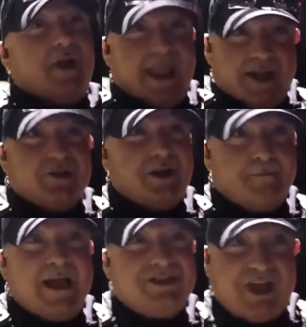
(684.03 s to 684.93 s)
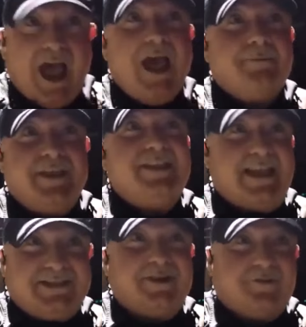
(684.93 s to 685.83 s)
you're hindering my job, then
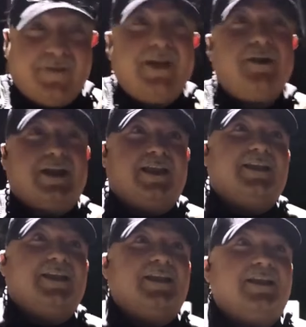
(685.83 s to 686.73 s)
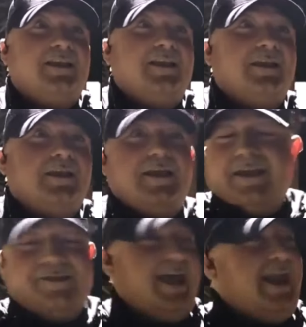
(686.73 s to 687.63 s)
that's interfering. Then put up crime scene tape to keep
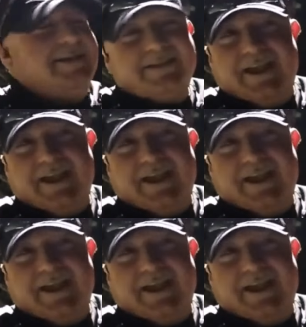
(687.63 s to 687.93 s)
us out that of an area.